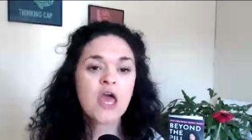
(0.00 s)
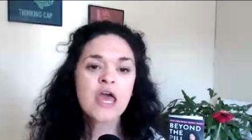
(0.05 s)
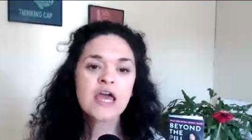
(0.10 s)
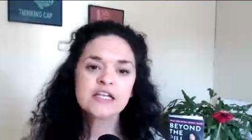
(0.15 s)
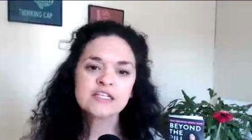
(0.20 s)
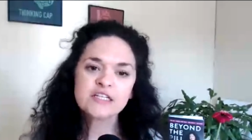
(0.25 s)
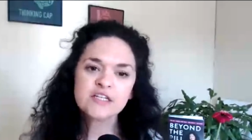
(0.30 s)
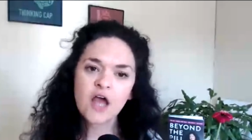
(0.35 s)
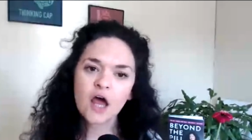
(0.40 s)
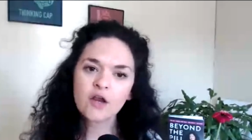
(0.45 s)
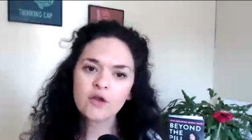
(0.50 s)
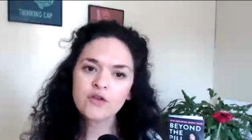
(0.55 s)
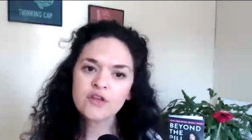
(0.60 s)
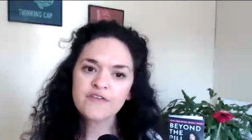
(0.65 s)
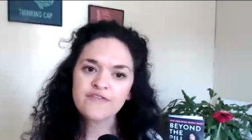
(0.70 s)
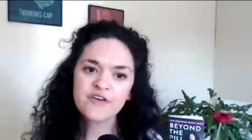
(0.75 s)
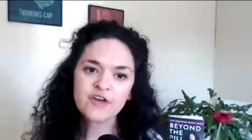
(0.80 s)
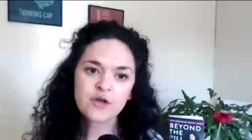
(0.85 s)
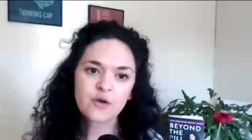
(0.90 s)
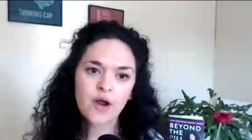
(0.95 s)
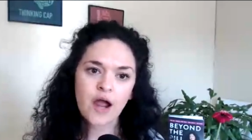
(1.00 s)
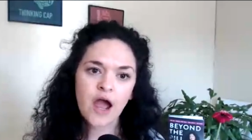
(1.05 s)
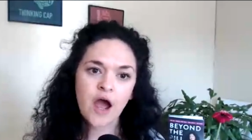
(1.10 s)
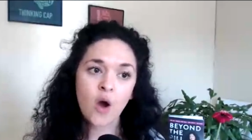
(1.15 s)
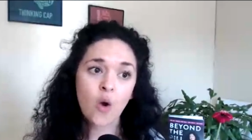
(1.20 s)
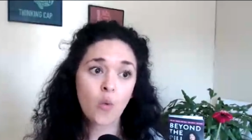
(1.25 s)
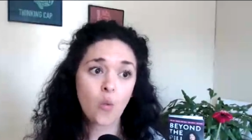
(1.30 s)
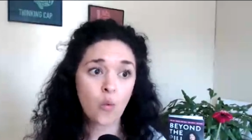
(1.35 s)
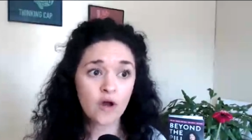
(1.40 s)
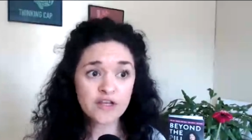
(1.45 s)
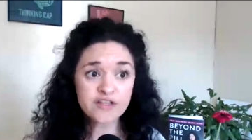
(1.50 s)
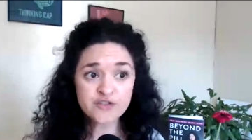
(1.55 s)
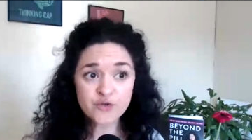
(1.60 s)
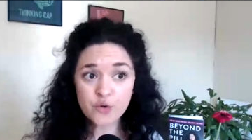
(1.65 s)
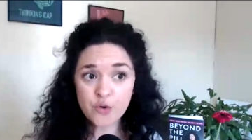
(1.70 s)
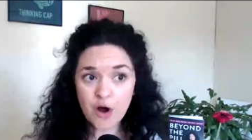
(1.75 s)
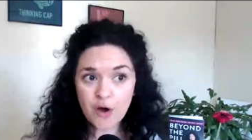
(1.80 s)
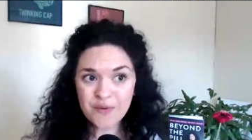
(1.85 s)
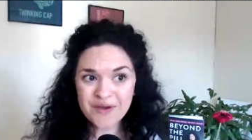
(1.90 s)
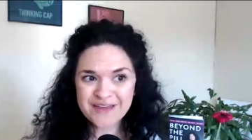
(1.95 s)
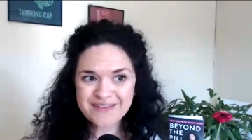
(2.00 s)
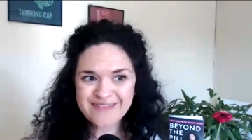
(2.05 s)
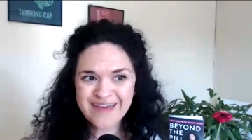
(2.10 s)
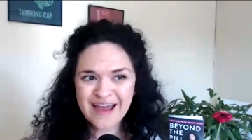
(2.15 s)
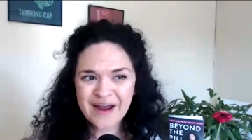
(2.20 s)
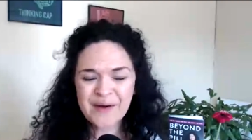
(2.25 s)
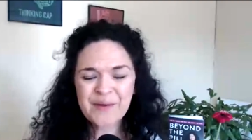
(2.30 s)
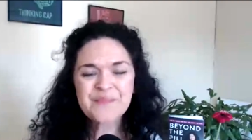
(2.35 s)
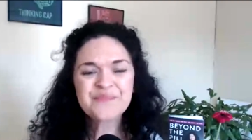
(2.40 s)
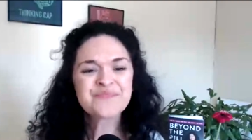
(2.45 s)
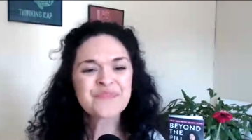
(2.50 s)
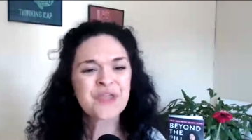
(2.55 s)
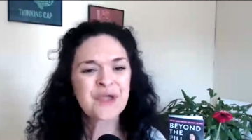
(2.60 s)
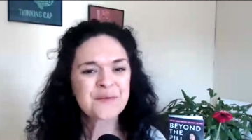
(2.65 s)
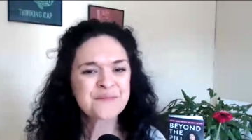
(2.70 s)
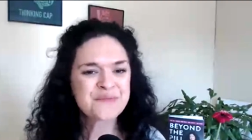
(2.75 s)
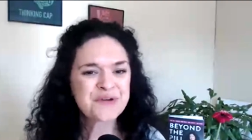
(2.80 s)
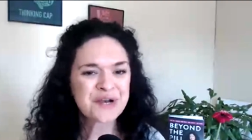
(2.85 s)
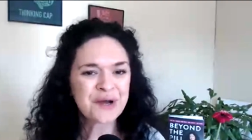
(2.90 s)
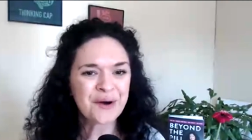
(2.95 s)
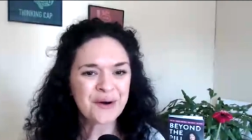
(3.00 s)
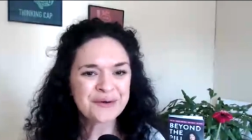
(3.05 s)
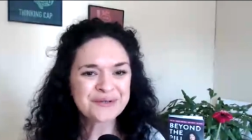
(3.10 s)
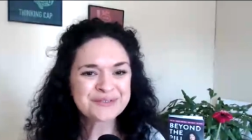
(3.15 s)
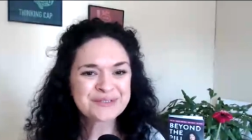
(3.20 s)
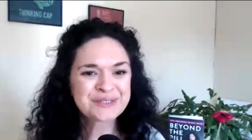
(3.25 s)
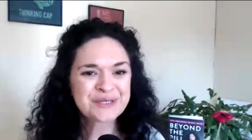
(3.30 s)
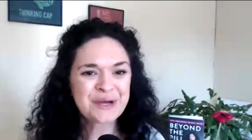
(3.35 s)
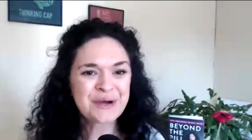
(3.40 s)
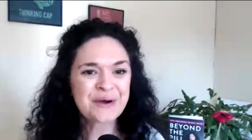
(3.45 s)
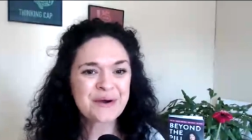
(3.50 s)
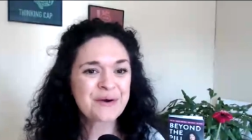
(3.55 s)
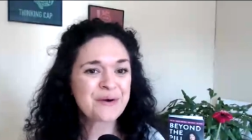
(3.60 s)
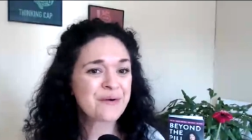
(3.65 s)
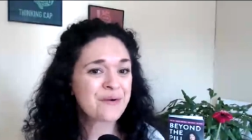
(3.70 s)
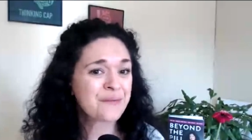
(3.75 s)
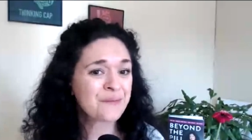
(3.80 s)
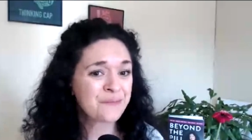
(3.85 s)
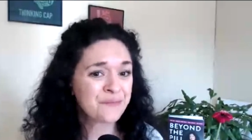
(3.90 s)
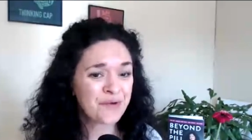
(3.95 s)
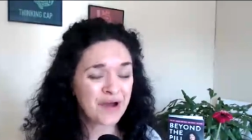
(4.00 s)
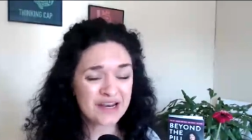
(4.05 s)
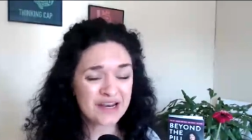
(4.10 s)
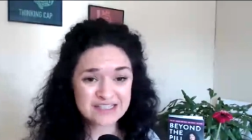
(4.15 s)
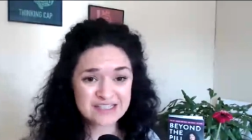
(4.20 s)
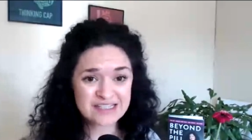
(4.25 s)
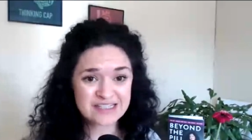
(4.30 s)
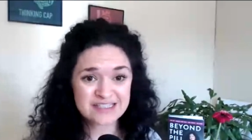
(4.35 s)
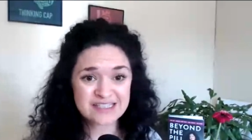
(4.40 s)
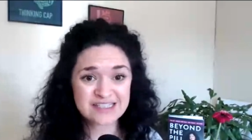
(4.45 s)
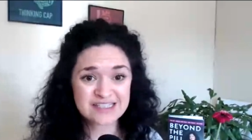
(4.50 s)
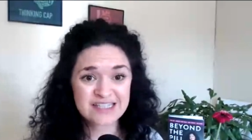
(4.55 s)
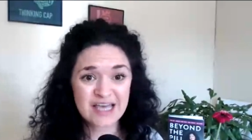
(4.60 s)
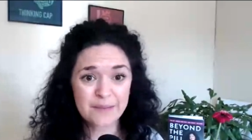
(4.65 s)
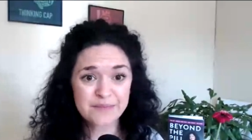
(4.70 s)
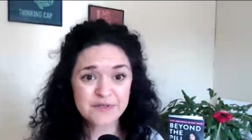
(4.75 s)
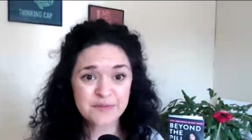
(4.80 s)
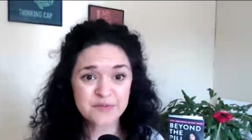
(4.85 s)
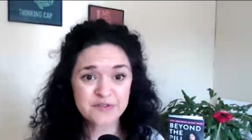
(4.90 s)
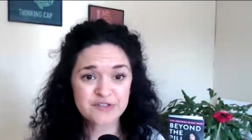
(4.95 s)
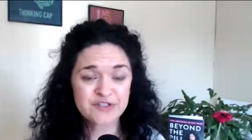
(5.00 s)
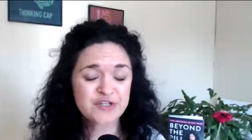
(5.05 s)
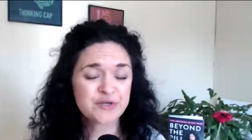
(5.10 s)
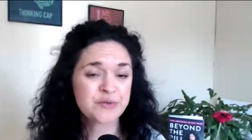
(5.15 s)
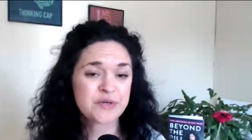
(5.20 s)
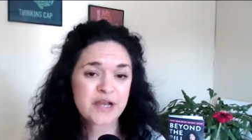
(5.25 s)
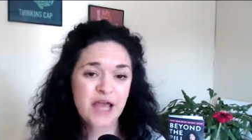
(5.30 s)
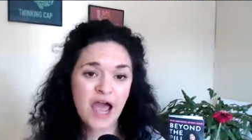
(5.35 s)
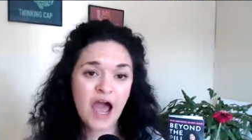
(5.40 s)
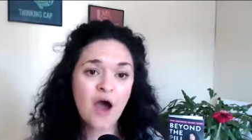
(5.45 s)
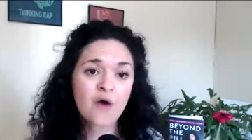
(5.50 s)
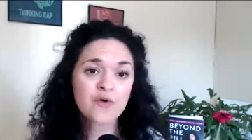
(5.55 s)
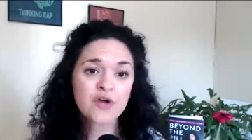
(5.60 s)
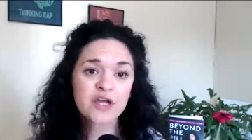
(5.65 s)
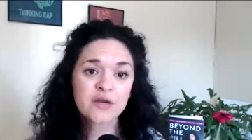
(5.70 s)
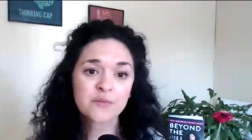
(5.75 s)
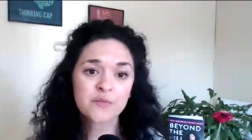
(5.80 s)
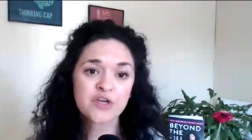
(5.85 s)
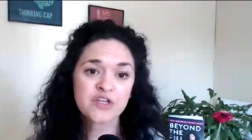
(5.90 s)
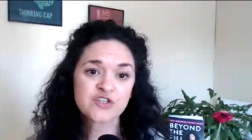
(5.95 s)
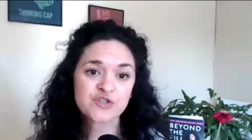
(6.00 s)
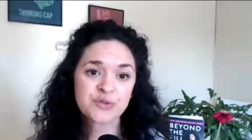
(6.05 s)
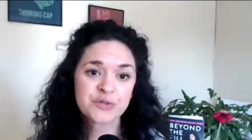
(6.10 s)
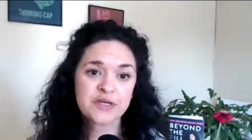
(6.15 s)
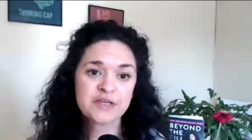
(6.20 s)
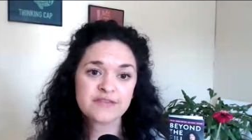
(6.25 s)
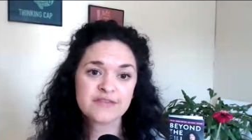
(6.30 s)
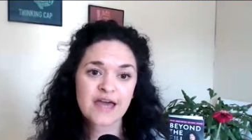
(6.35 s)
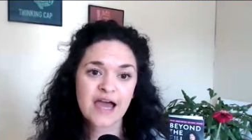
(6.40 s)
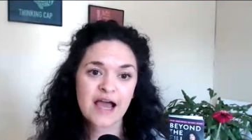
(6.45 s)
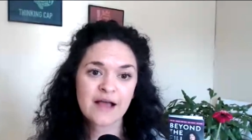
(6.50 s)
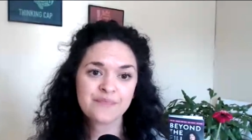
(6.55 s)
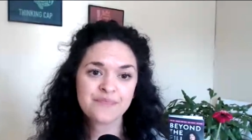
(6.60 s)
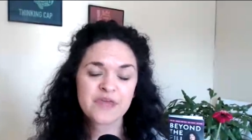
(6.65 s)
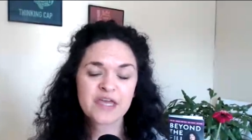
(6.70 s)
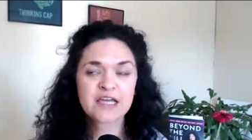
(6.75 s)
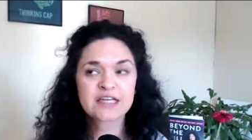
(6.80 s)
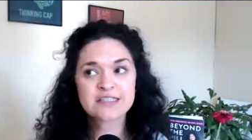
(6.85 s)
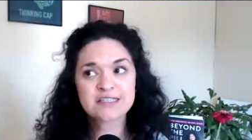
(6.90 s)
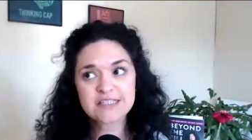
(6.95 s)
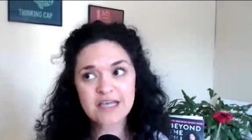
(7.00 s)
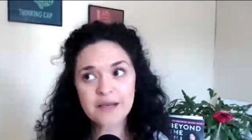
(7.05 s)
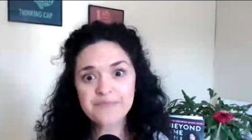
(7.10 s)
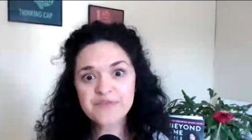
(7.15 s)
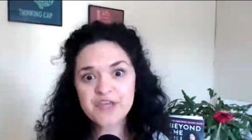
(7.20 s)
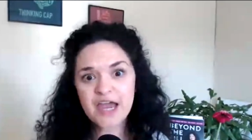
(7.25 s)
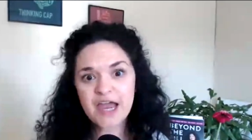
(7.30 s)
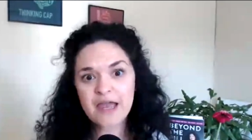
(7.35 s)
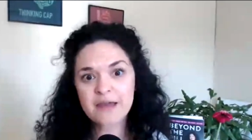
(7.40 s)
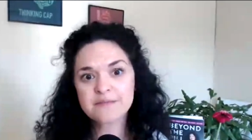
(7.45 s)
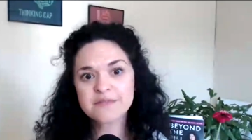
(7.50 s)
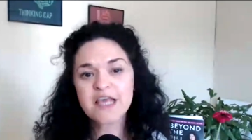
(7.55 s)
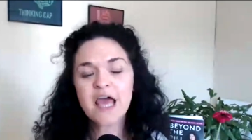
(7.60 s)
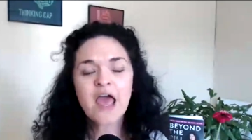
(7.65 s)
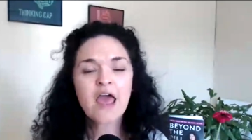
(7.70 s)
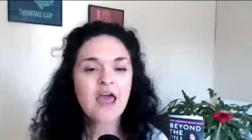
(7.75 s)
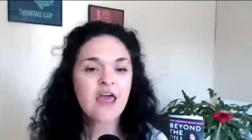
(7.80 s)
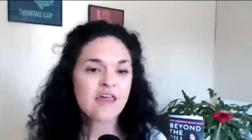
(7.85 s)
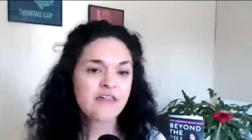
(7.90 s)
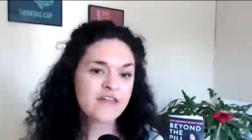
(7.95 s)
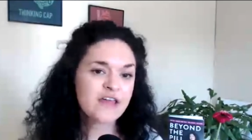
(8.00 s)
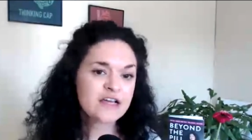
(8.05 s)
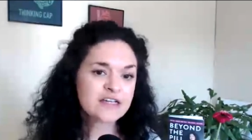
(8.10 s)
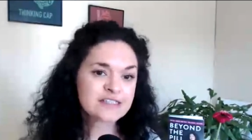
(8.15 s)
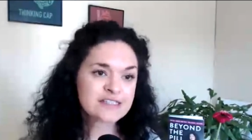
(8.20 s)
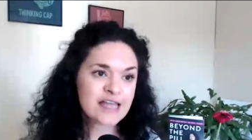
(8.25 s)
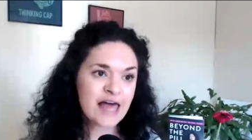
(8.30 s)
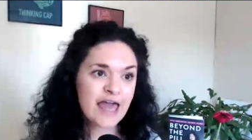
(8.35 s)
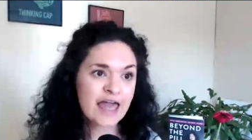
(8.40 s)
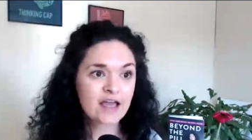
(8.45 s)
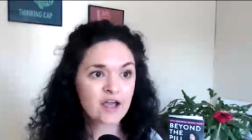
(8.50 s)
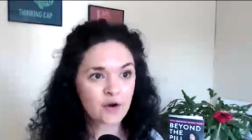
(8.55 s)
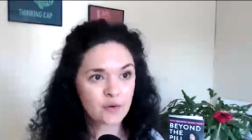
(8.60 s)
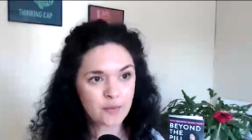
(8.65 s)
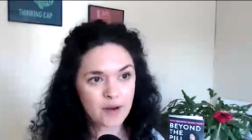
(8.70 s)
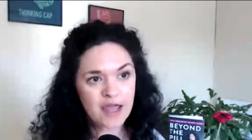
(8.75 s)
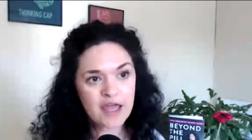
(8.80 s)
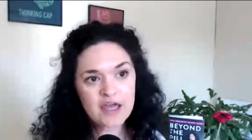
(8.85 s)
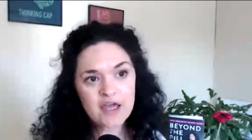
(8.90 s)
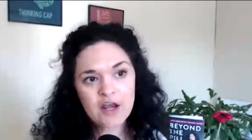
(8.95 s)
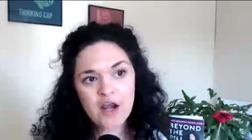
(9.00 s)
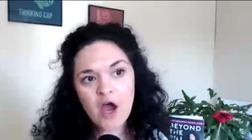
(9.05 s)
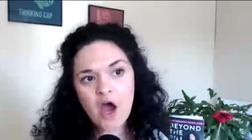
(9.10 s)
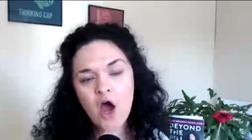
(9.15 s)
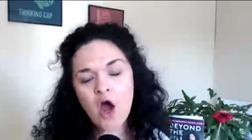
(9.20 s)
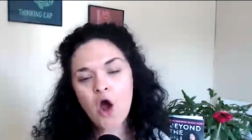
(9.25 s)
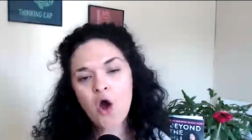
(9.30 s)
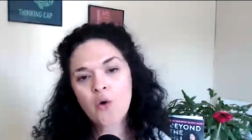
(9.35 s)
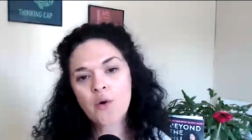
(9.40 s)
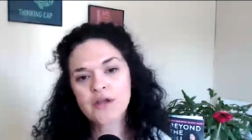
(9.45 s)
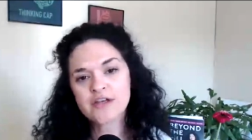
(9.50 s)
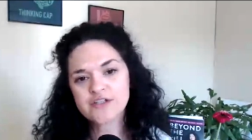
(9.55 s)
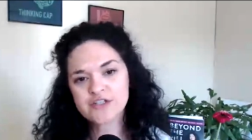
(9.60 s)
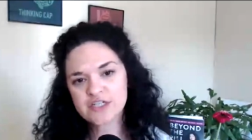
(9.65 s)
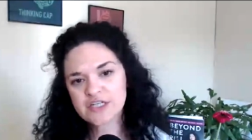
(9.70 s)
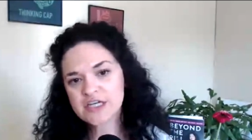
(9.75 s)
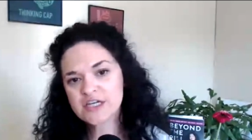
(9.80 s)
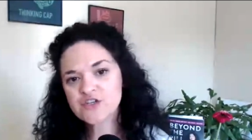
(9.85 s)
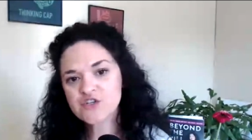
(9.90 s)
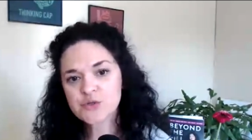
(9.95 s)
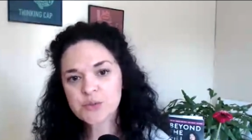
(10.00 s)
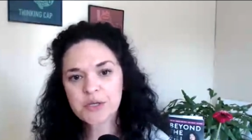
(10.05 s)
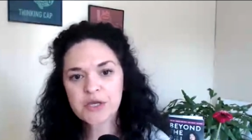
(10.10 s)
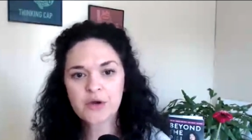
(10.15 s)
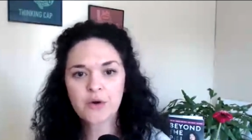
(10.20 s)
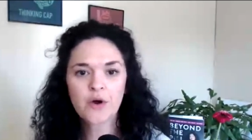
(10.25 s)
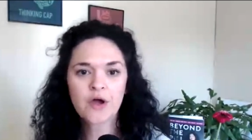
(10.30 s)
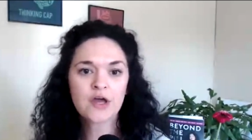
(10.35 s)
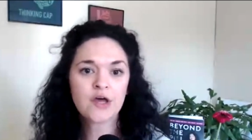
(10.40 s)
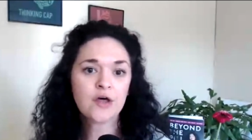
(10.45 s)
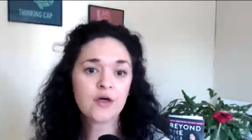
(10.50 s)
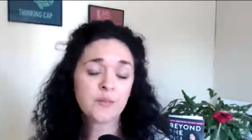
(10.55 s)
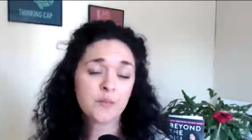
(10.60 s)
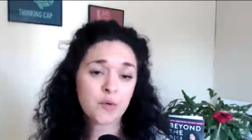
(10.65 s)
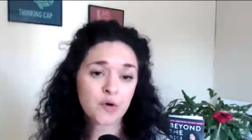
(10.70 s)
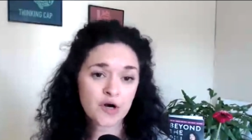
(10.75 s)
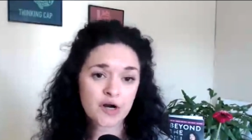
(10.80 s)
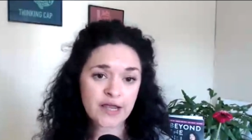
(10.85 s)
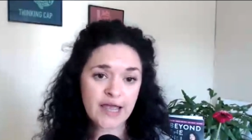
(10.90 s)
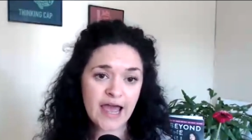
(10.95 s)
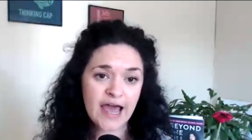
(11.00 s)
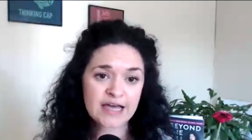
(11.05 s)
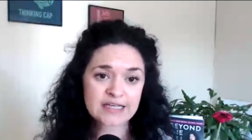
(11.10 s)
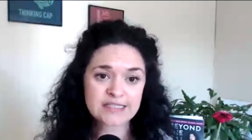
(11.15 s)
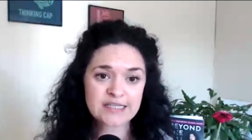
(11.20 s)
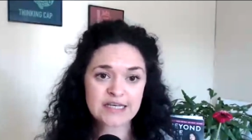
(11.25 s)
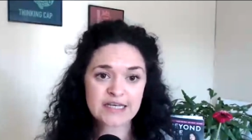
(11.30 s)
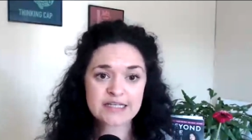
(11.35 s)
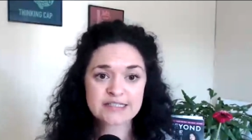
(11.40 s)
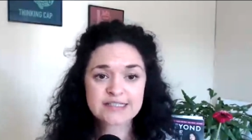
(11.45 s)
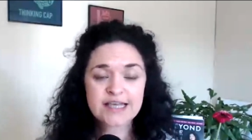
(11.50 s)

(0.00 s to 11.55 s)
to not only figure out what is growing there, but also what is it susceptible to and how can we treat that? Because sometimes things like oregano and tea tree oil and boric acid is